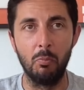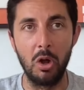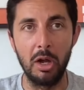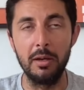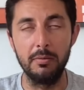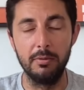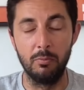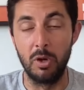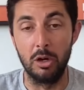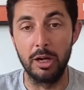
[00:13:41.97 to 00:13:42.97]
we
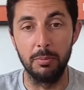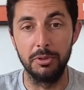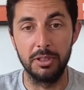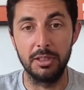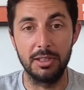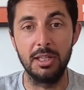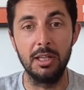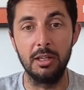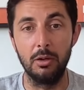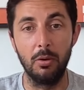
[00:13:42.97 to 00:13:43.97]
we are able to
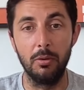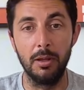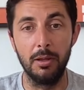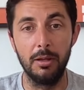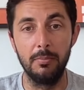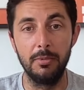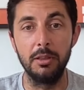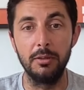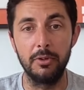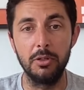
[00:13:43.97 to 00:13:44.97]
see in um,
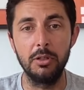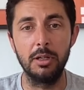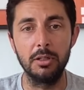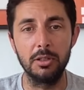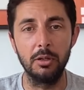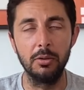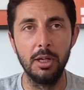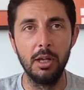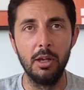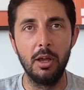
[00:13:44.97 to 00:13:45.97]
in the future. And so
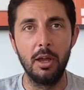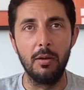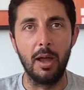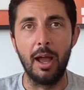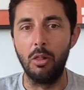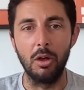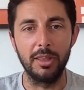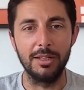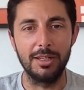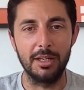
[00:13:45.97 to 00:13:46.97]
how long
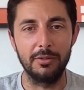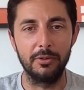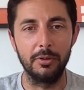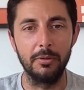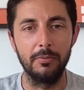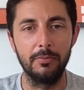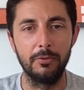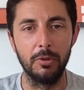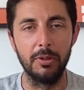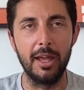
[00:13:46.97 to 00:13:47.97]
that takes for
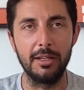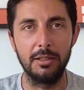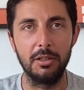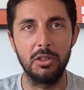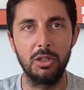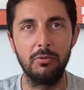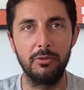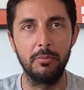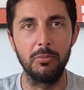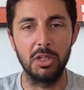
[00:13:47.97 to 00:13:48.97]
for that to shift
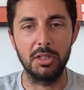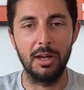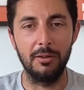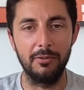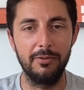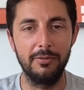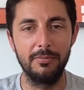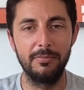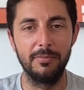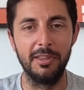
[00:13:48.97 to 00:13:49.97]
from just kind of
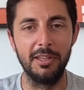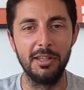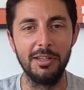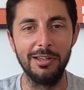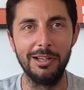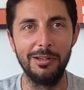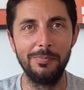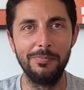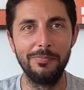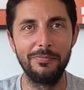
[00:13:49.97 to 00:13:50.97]
the
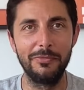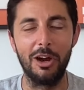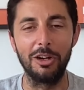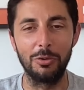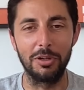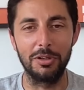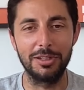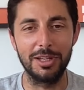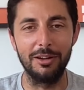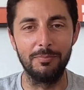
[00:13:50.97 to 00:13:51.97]
um, the hardcore
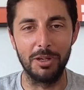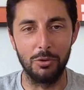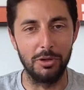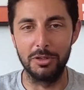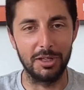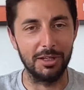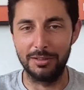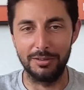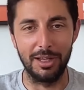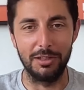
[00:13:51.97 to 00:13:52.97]
set of Bitcoiners
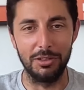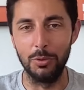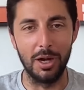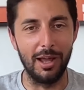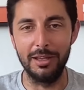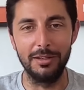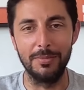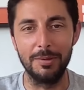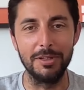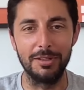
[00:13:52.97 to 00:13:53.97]
like like you and I
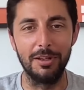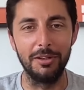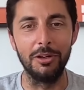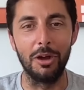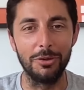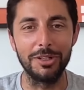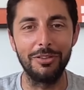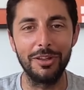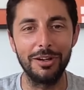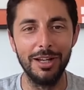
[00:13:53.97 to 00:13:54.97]
and maybe uh, you know others
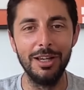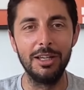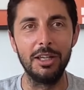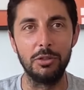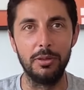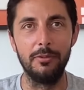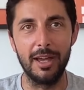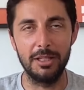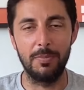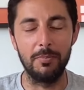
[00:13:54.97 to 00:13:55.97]
out there into the
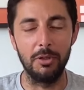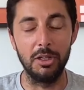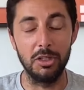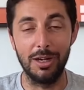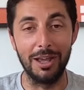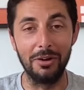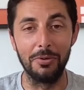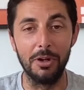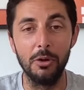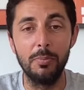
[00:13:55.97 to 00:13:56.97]
vast population. I
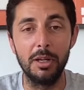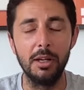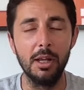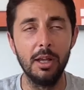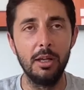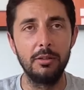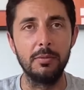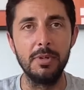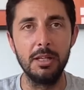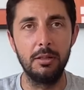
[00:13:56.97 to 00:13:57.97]
don't know, but
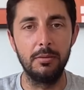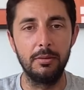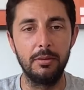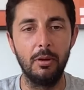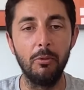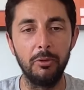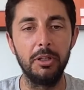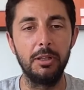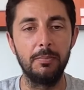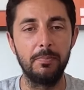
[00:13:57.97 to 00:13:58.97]
to me, the
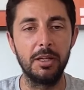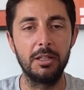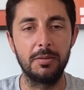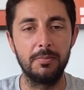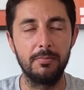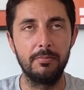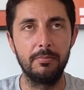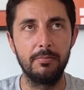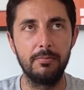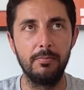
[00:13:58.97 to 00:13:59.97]
hopefully the biggest
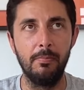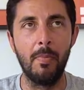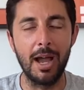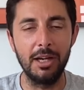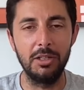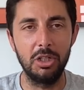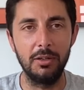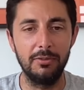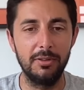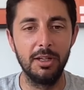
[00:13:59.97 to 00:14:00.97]
mind
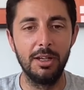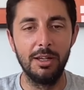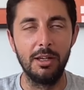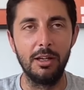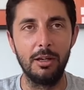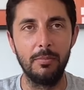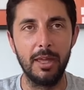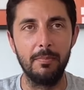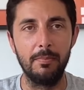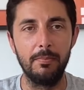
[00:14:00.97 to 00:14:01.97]
shift um,
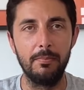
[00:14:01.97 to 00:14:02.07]
that